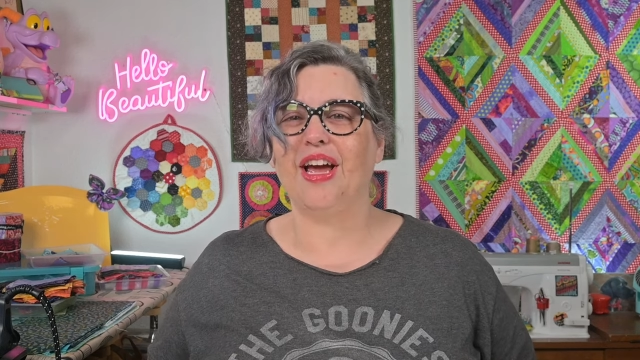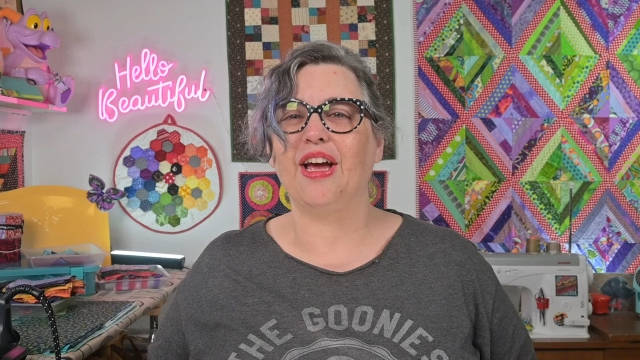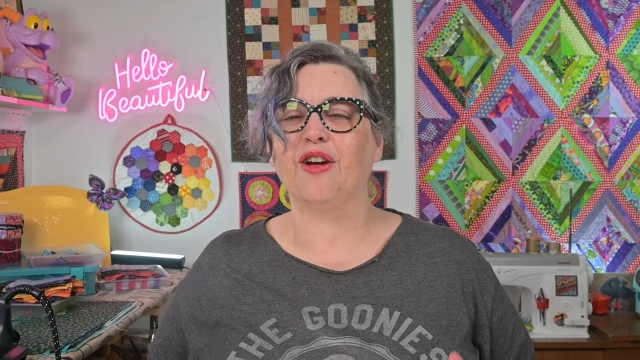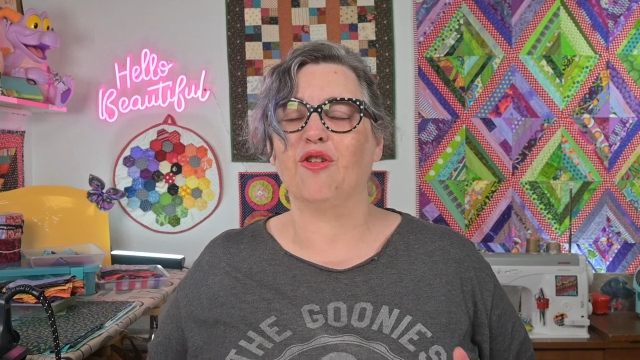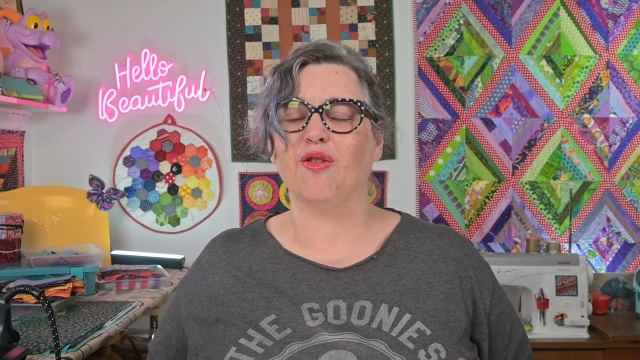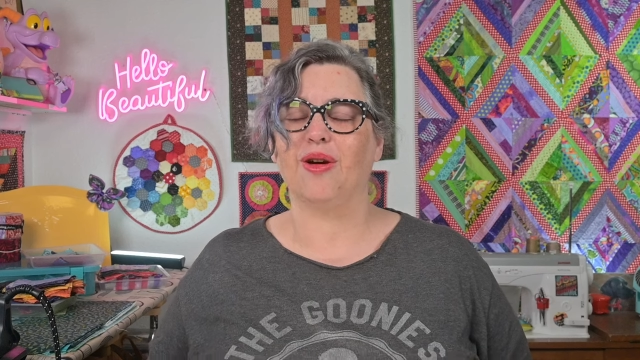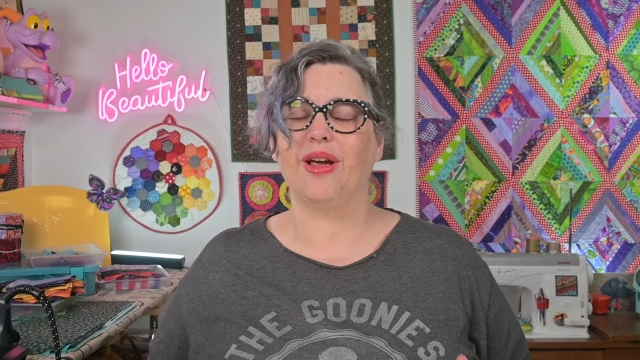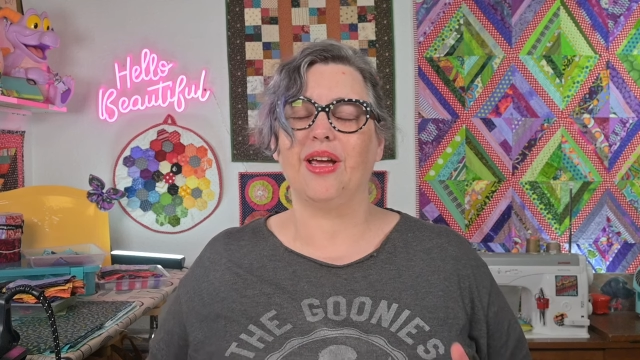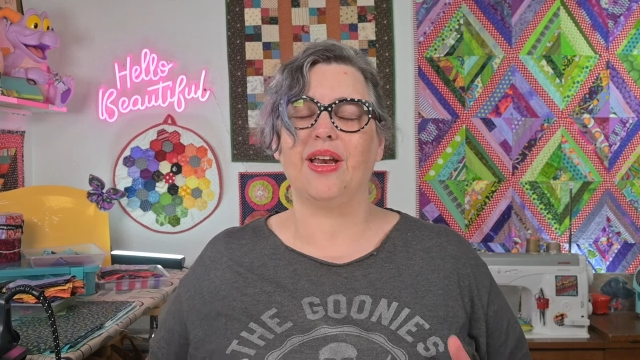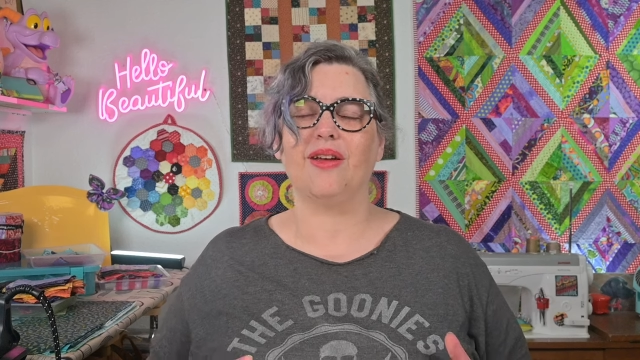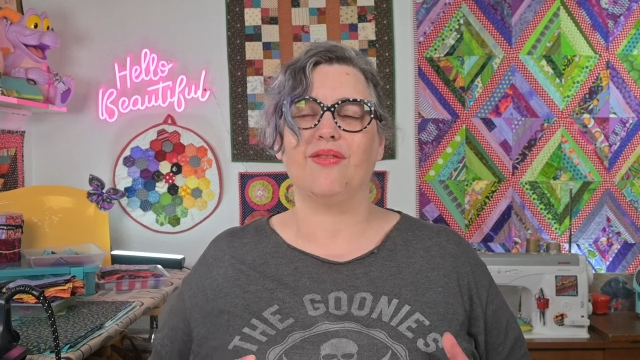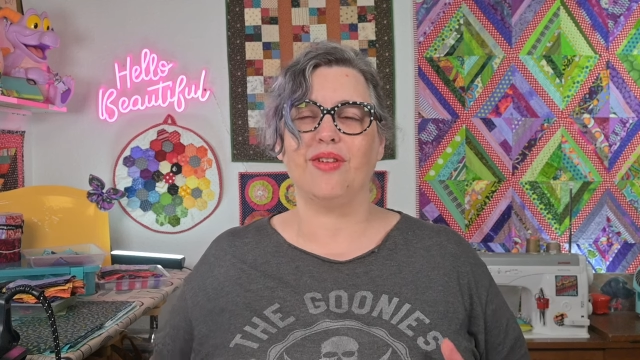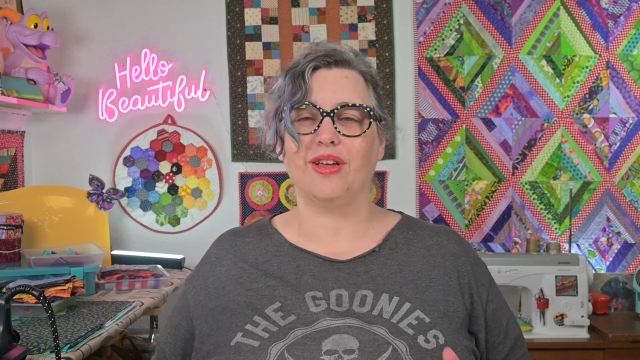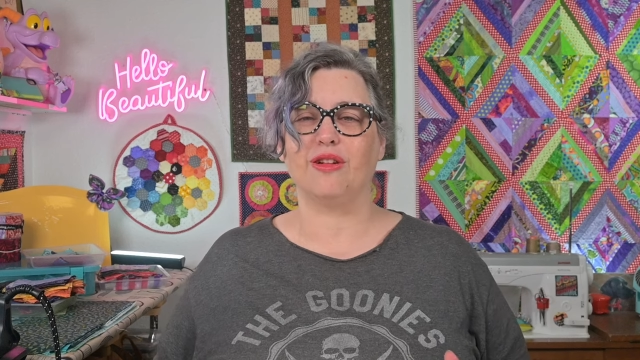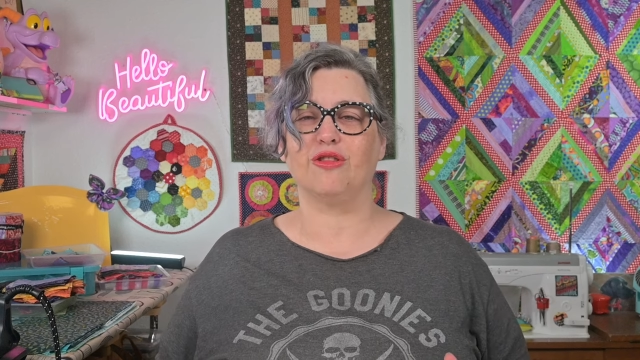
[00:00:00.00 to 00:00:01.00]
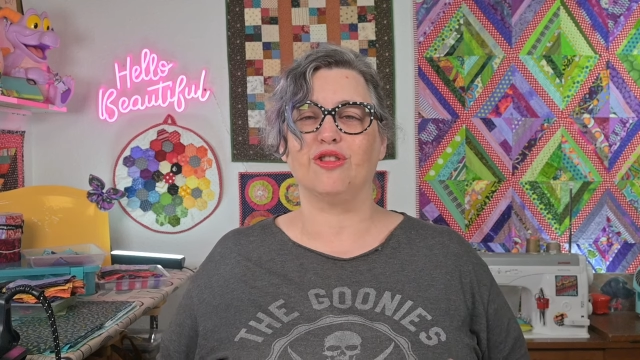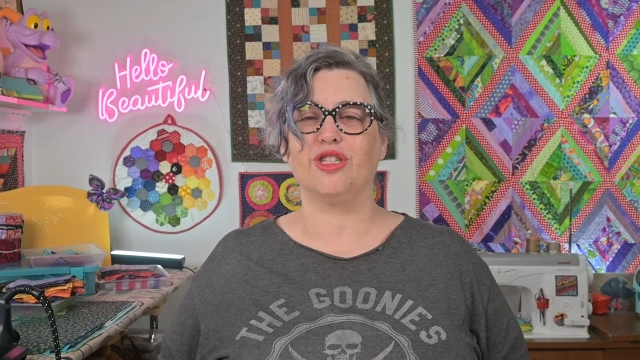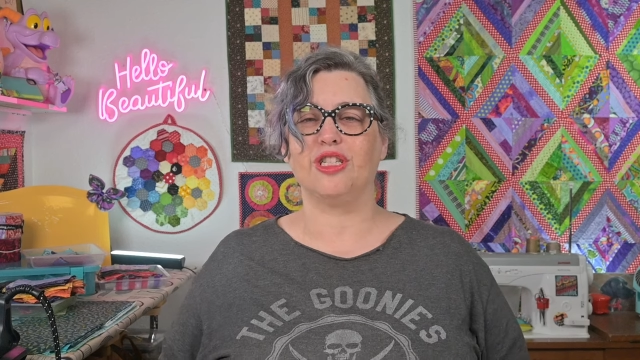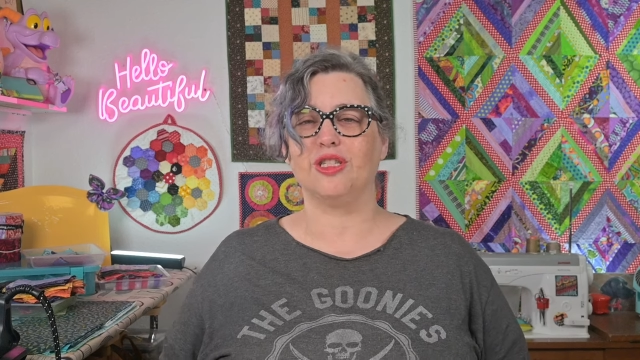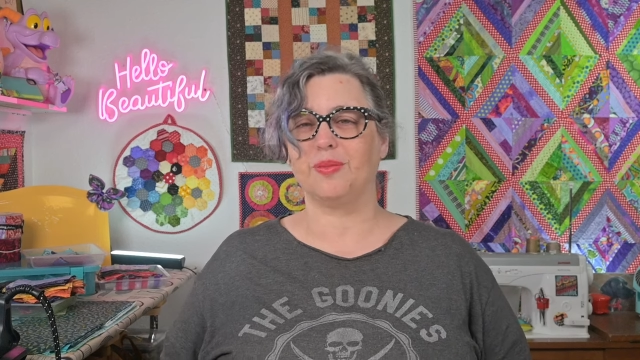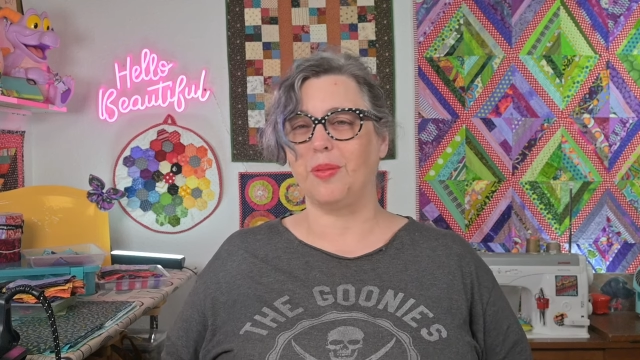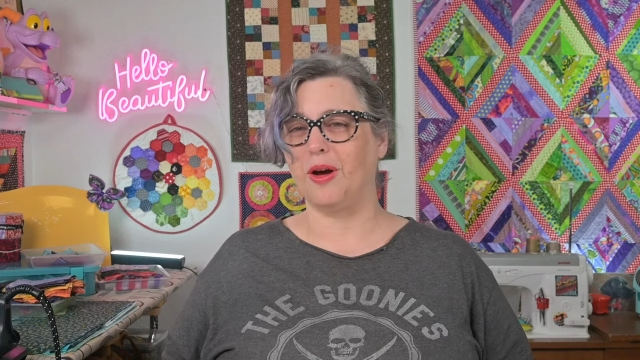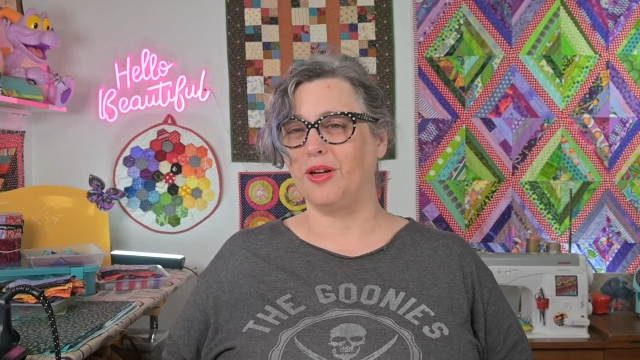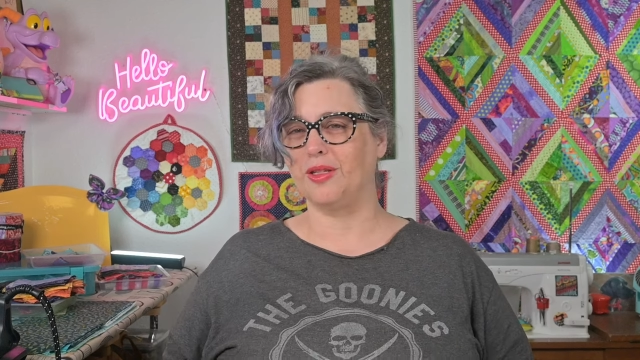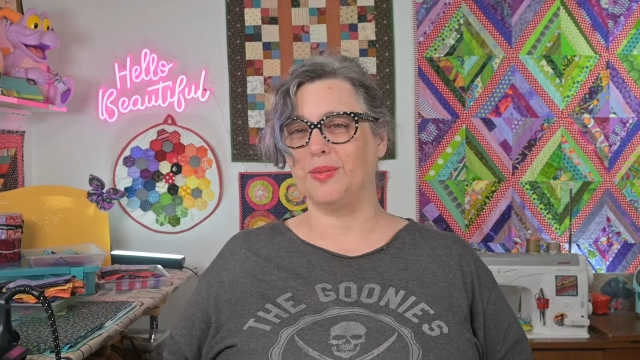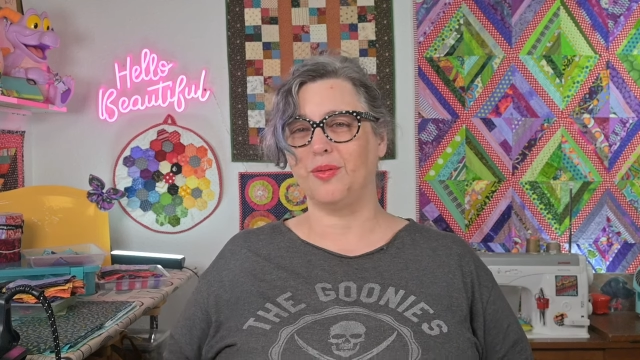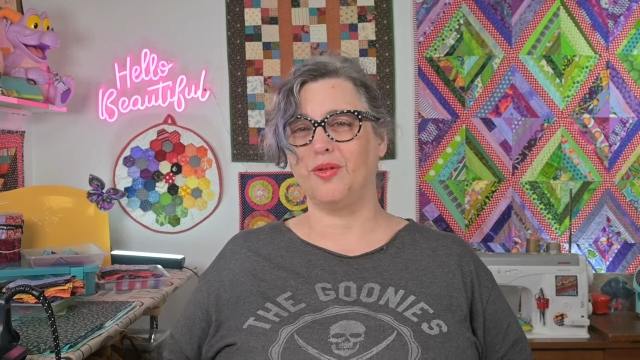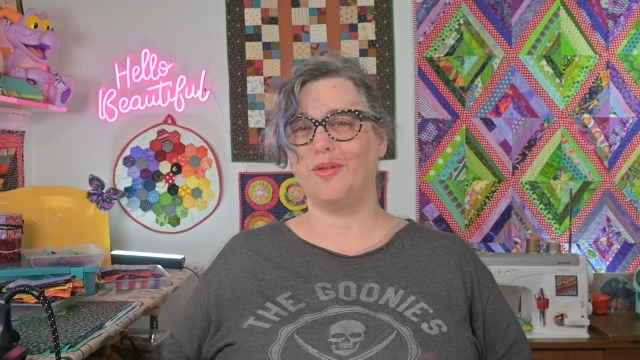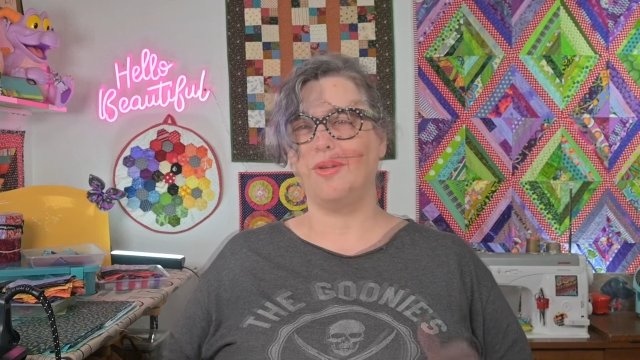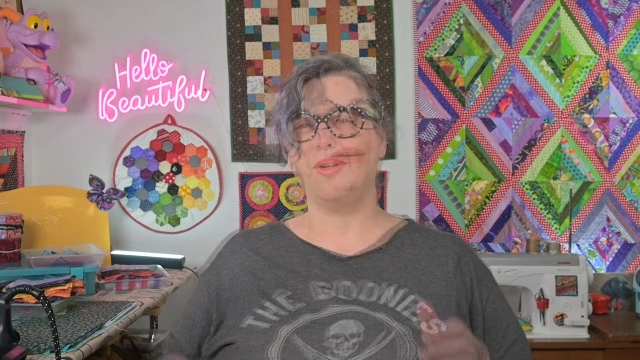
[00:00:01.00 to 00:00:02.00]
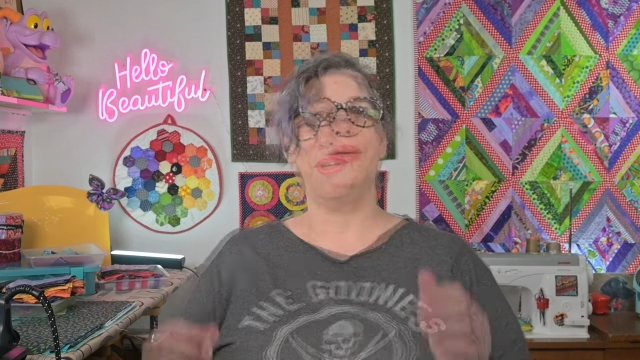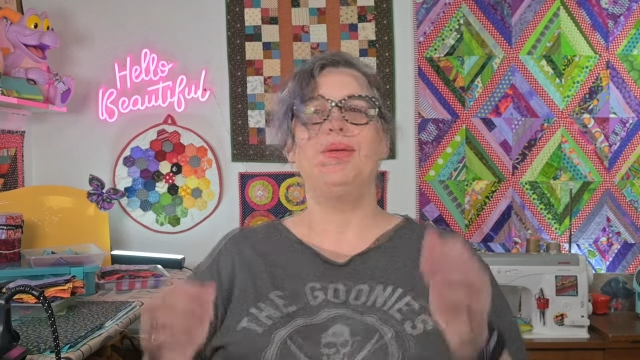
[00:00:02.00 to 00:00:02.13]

and creative energy as possible